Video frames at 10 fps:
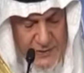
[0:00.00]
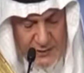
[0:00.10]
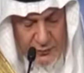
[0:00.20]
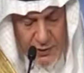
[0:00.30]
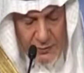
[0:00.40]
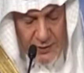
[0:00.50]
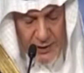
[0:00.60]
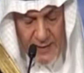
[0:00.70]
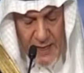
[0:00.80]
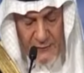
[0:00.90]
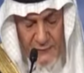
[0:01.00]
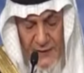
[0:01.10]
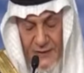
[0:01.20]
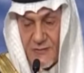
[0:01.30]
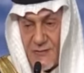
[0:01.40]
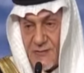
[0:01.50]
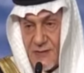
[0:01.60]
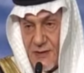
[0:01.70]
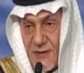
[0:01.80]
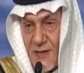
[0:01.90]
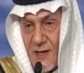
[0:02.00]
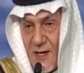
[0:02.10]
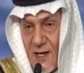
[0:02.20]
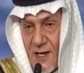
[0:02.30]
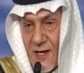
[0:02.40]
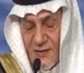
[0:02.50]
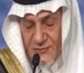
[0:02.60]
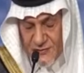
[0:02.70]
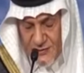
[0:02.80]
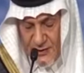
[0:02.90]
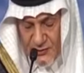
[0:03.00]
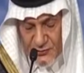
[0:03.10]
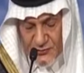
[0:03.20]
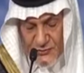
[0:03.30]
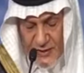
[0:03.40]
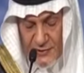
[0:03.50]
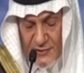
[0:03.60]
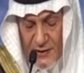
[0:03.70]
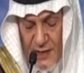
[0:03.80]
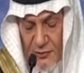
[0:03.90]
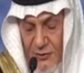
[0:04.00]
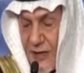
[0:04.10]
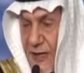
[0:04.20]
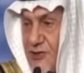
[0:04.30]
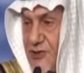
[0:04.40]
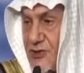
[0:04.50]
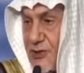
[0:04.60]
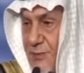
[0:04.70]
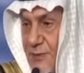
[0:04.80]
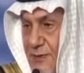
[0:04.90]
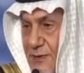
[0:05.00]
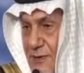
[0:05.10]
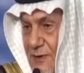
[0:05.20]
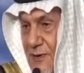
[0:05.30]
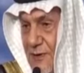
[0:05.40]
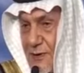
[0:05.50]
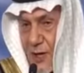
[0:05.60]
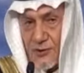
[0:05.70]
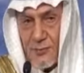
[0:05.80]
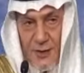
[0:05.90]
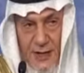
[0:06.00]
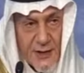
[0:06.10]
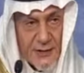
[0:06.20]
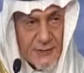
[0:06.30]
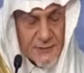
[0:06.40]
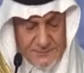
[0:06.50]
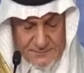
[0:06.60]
that we will remain friends and seek to strengthen our relationship, not break it.